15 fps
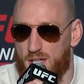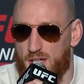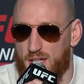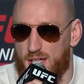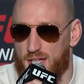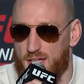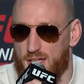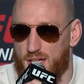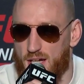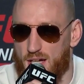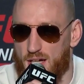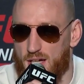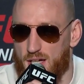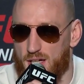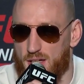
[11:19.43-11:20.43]
he,
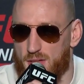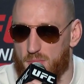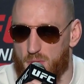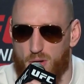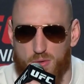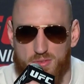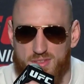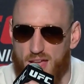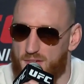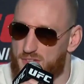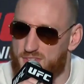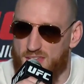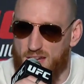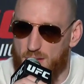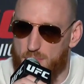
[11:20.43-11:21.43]
bro,
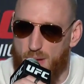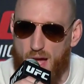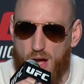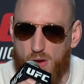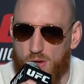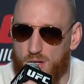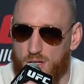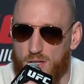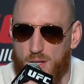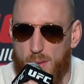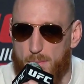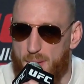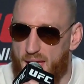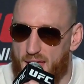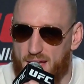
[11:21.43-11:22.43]
devastating power,
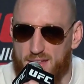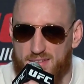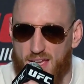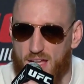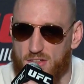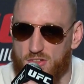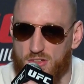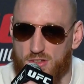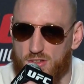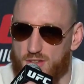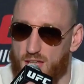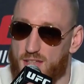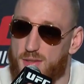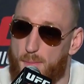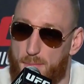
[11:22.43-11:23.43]
bad intentions.
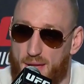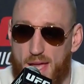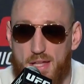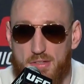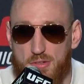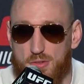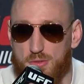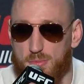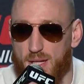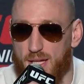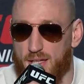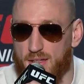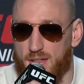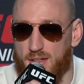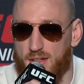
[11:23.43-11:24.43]
That's a bad dude,
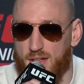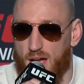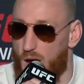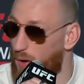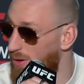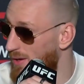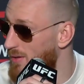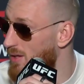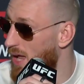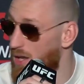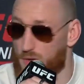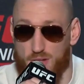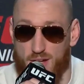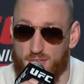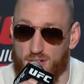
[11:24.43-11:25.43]
man. I
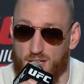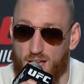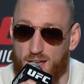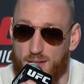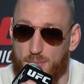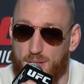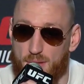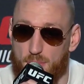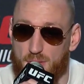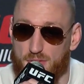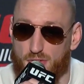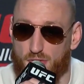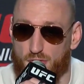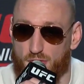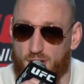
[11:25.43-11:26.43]
don't ever let him hit me
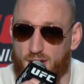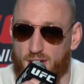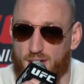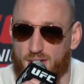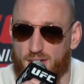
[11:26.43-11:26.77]
for free.